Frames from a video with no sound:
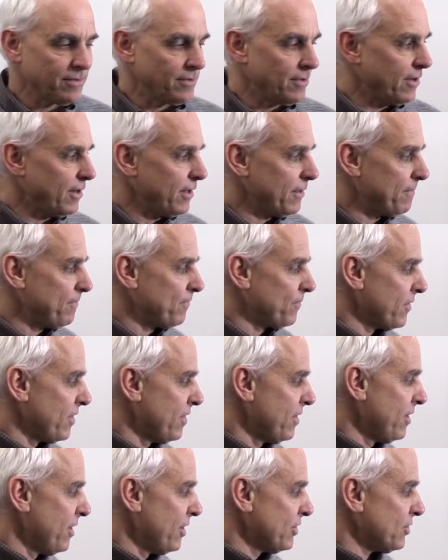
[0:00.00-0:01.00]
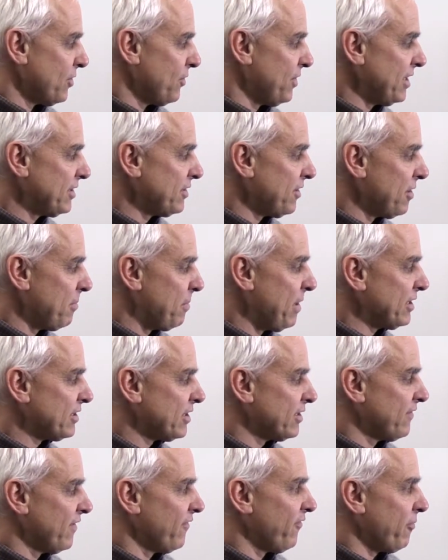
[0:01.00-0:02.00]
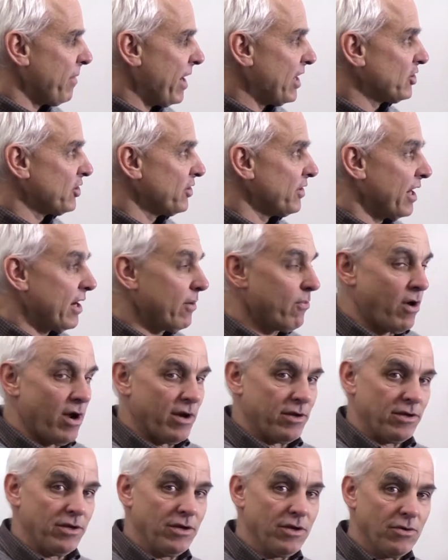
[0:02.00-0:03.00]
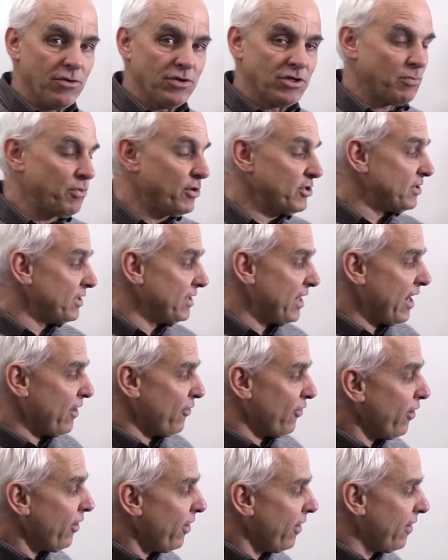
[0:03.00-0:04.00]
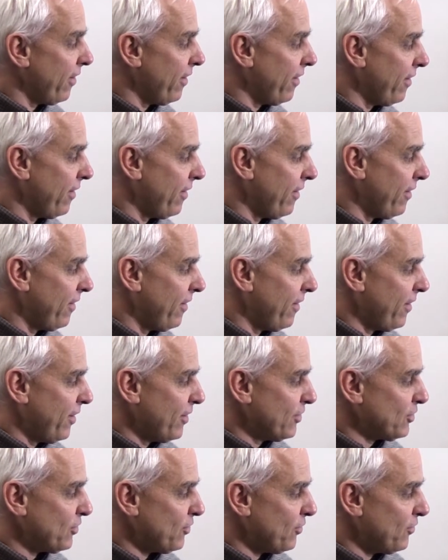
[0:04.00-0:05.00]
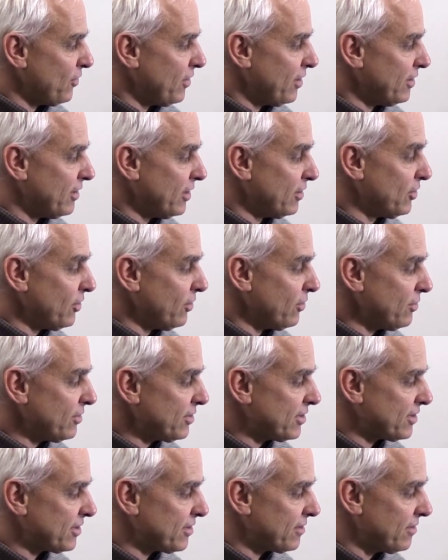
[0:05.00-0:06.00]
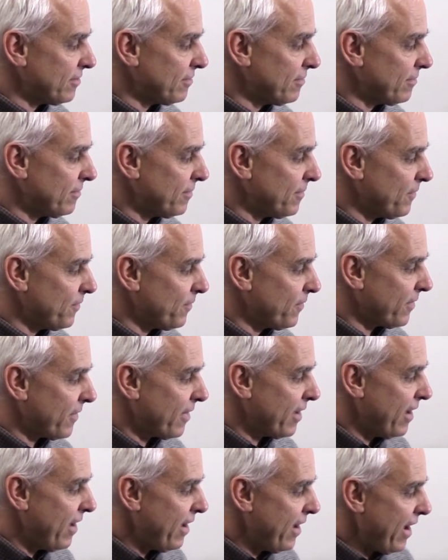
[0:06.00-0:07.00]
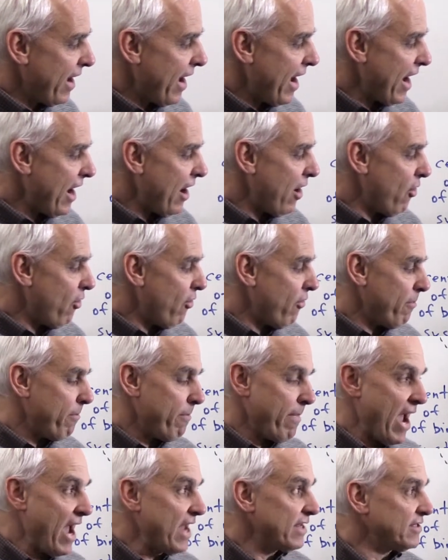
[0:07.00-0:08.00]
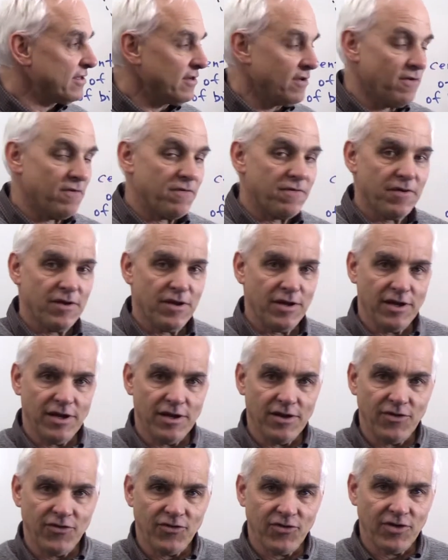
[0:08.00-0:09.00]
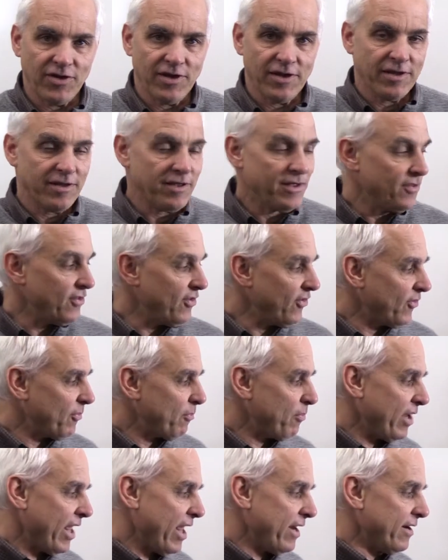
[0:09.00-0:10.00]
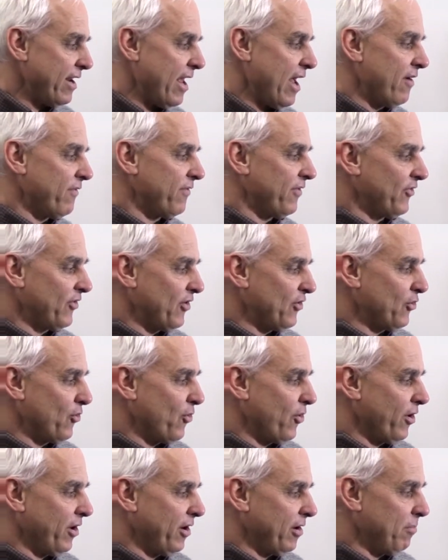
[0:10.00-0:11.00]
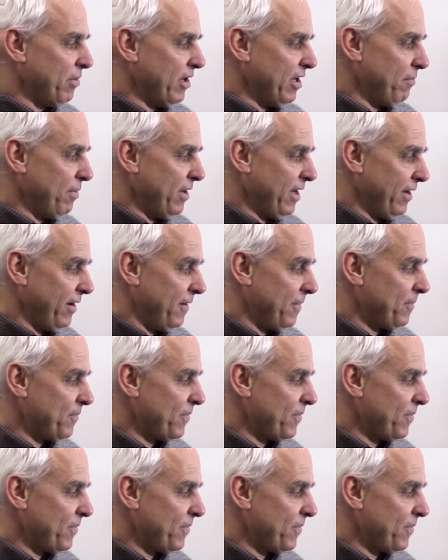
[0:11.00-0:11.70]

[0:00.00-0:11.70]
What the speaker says: All right. So these are the pieces of information that I want you to put together to deduce how massive is this planet Alpha Centauri B.